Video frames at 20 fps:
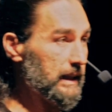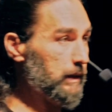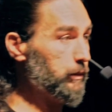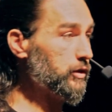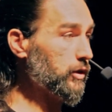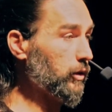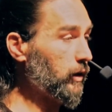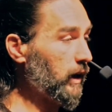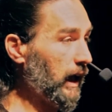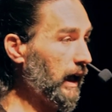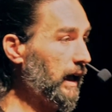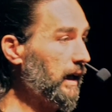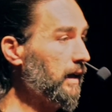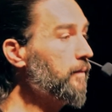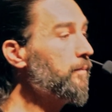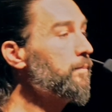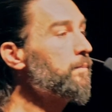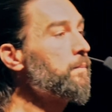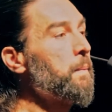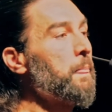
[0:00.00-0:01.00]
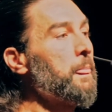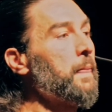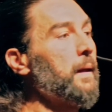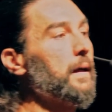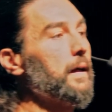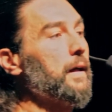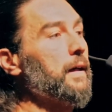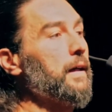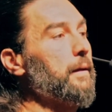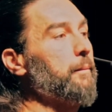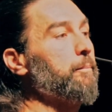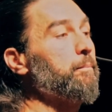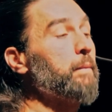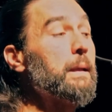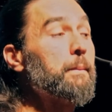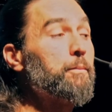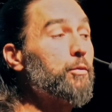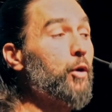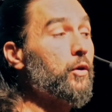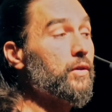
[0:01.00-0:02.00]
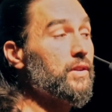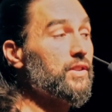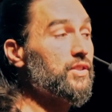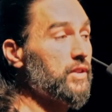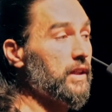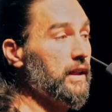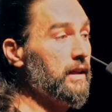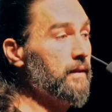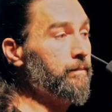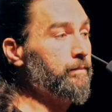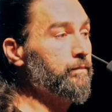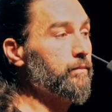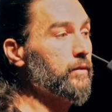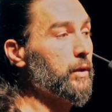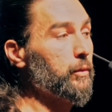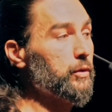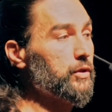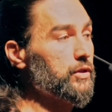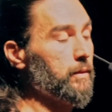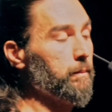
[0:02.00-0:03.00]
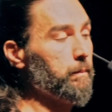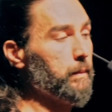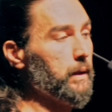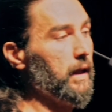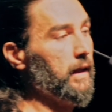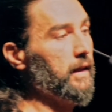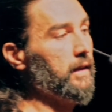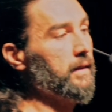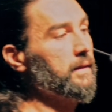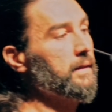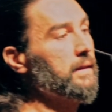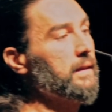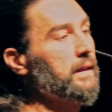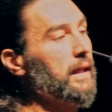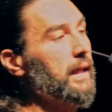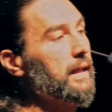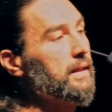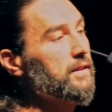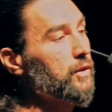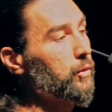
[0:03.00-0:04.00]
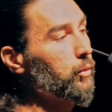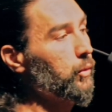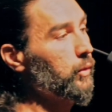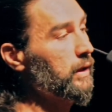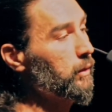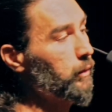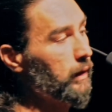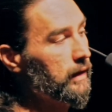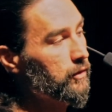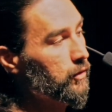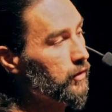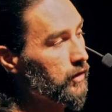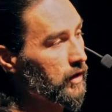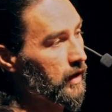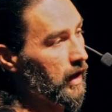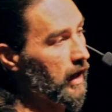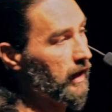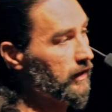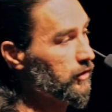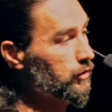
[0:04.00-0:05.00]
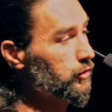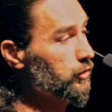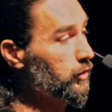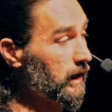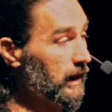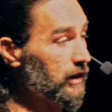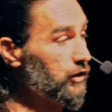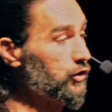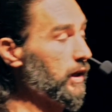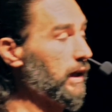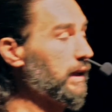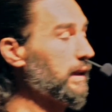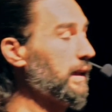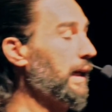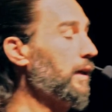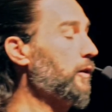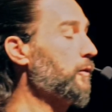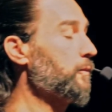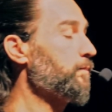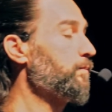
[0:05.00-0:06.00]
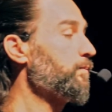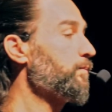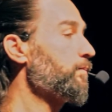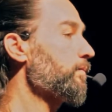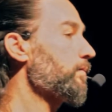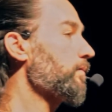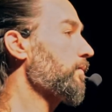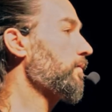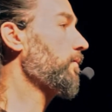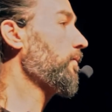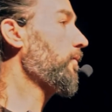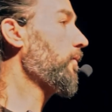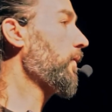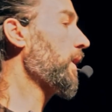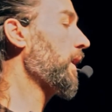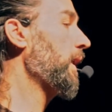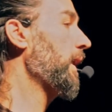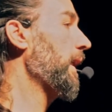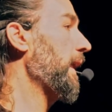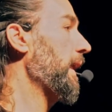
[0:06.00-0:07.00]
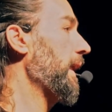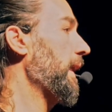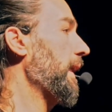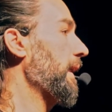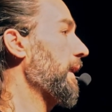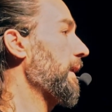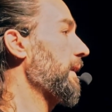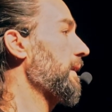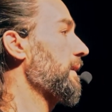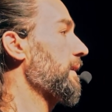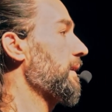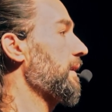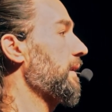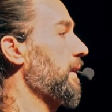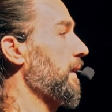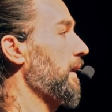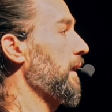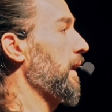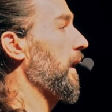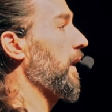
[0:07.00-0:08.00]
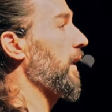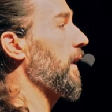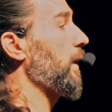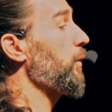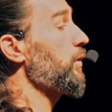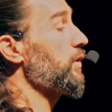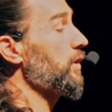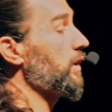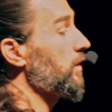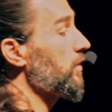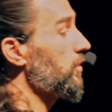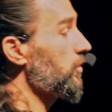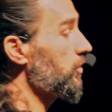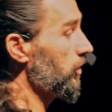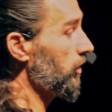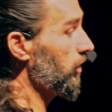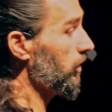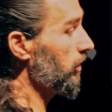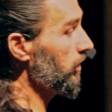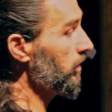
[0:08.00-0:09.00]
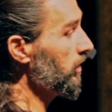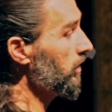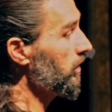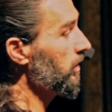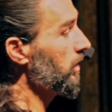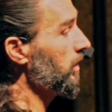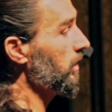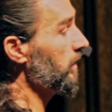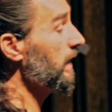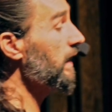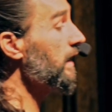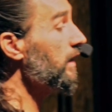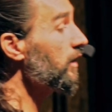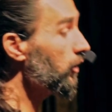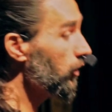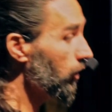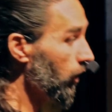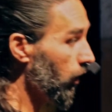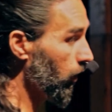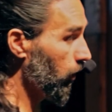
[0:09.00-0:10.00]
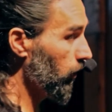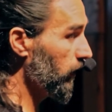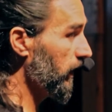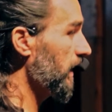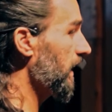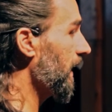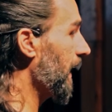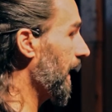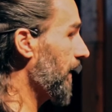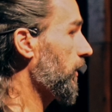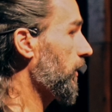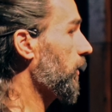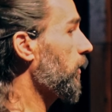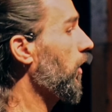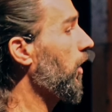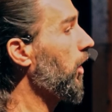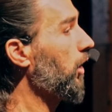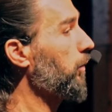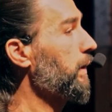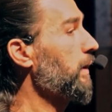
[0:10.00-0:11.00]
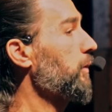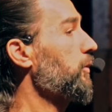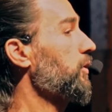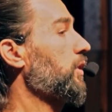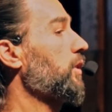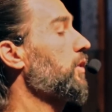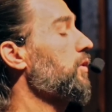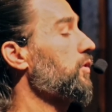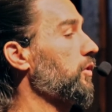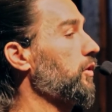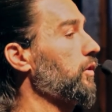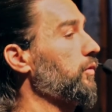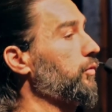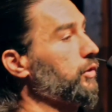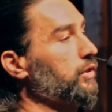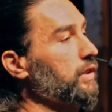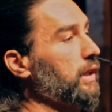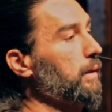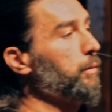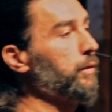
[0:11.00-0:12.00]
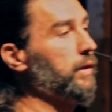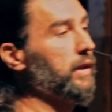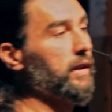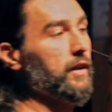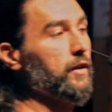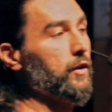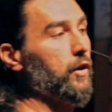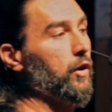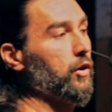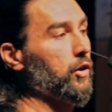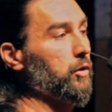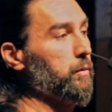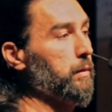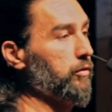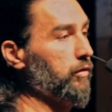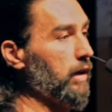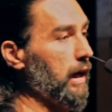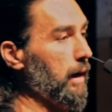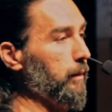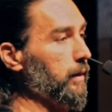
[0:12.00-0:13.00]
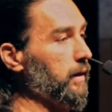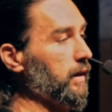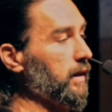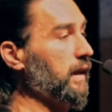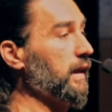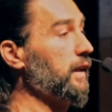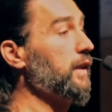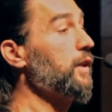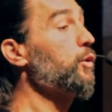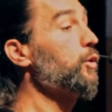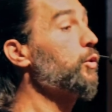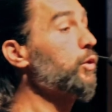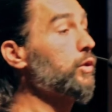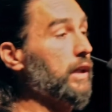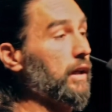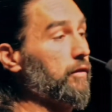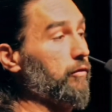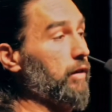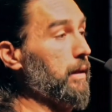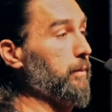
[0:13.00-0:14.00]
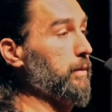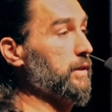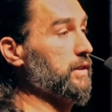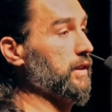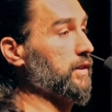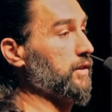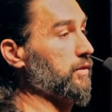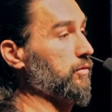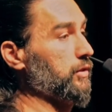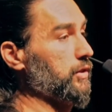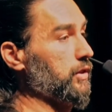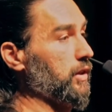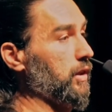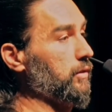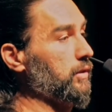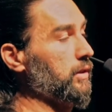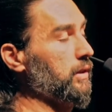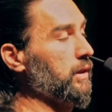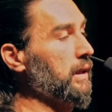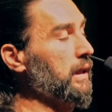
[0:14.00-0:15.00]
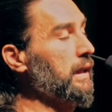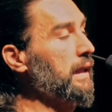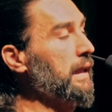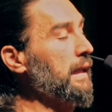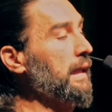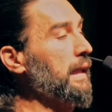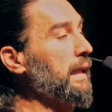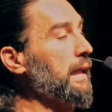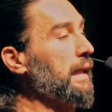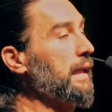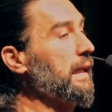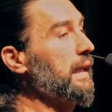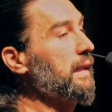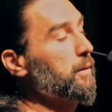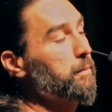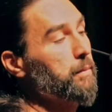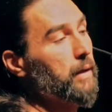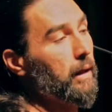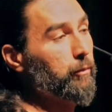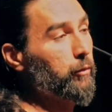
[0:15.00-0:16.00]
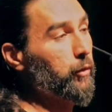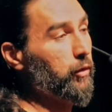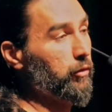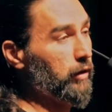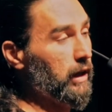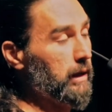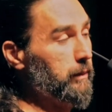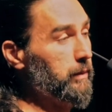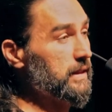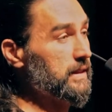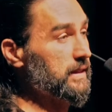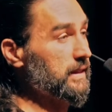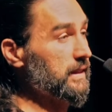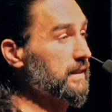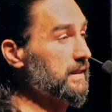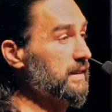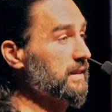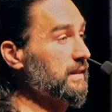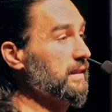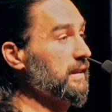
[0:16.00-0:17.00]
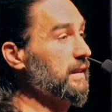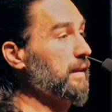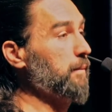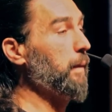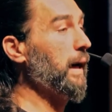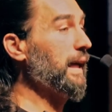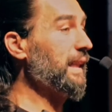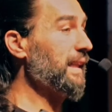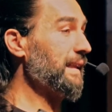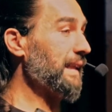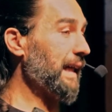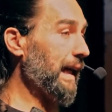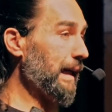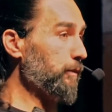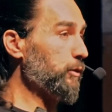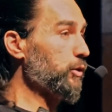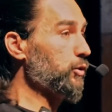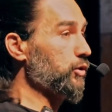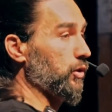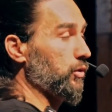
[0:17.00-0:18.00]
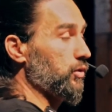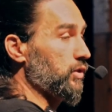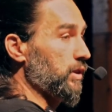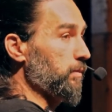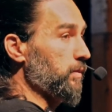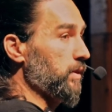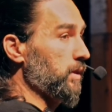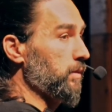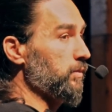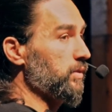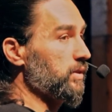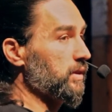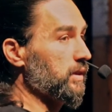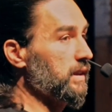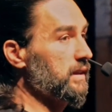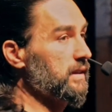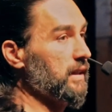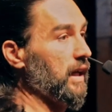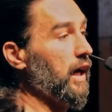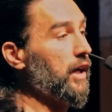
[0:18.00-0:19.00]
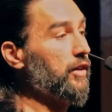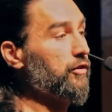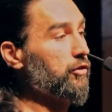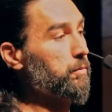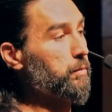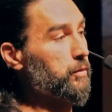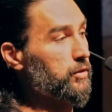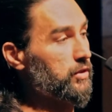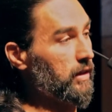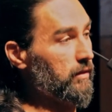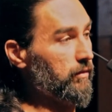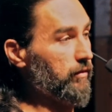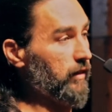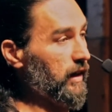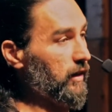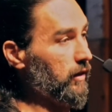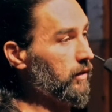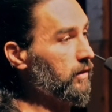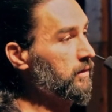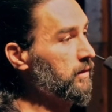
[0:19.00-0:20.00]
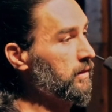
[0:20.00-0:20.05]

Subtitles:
he was okay, but it broke the skin. There was some blood. And so he went to the doctor to get checked out. And there was a concern. They didn't know, they didn't dog, but there was a concern, for example, that the dog could be rabid and that he could get rabies as a result. And the problem with rabies is, by the time you show symptoms, it's 100% fatal.